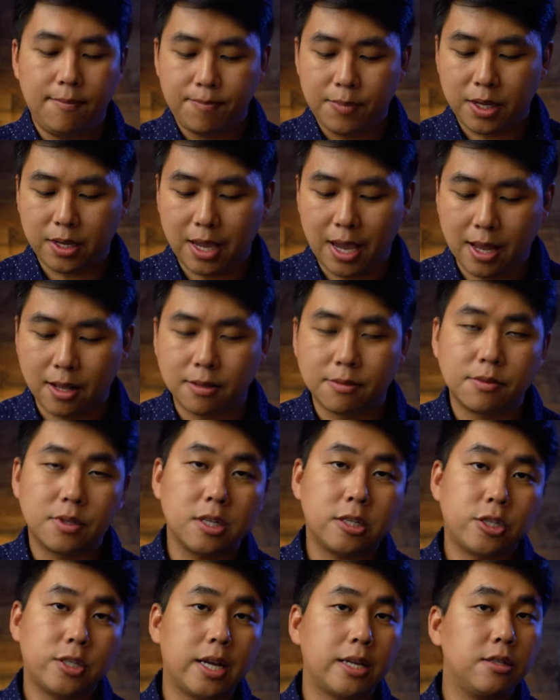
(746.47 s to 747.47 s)
again,
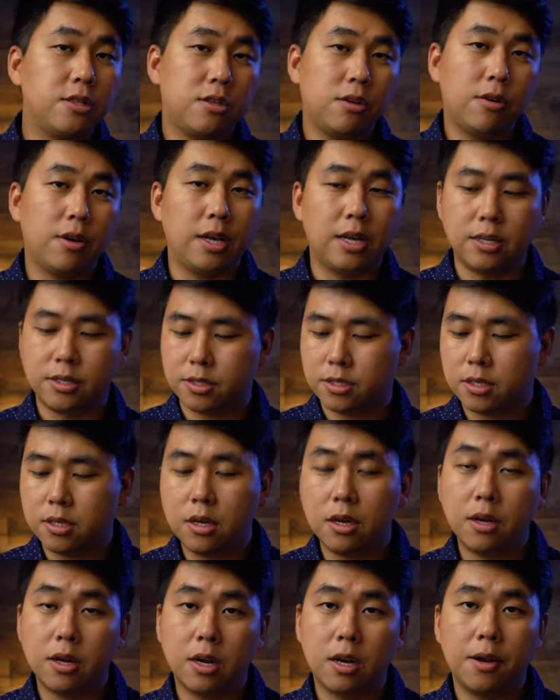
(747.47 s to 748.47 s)
this sensor is
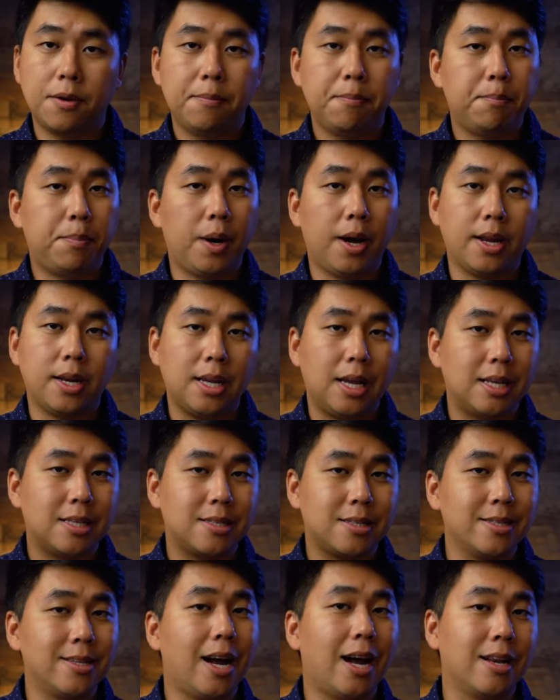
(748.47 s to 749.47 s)
good, but
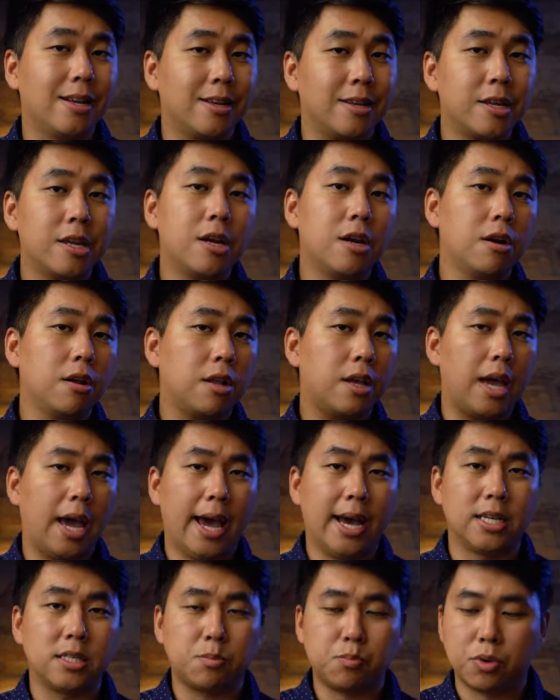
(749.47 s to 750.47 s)
it's not nearly
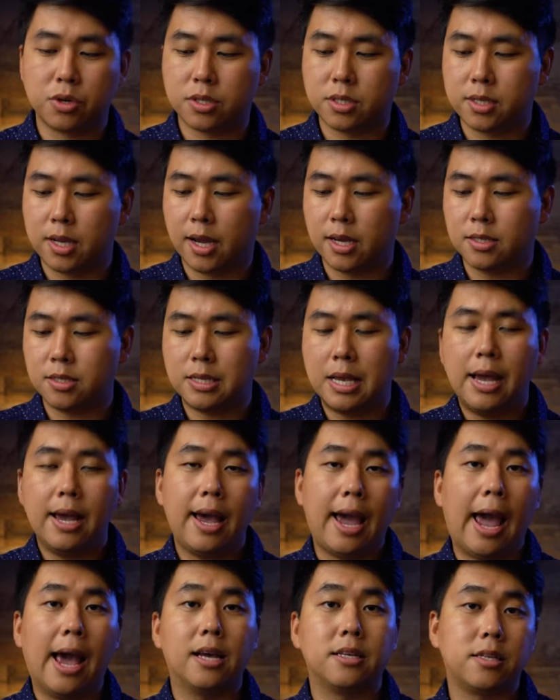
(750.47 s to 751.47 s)
as precise
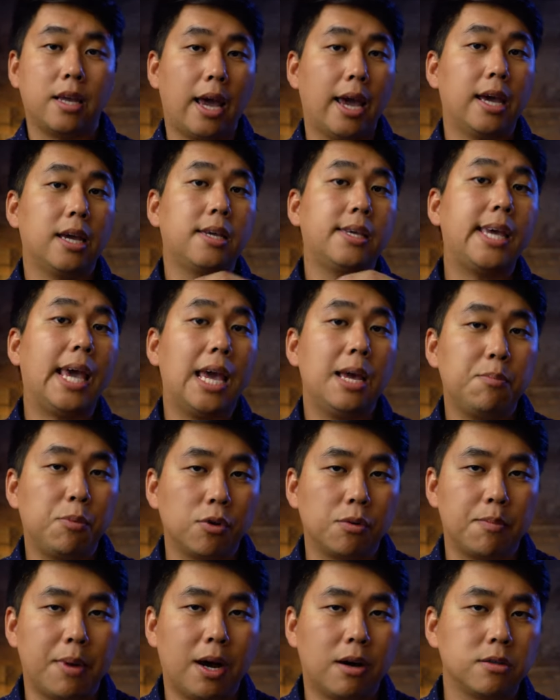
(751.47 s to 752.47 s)
as a
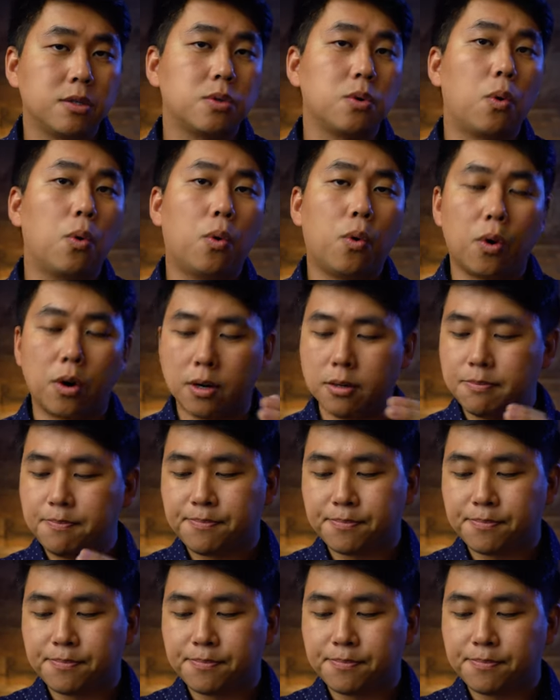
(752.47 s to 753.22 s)
cabled mouse or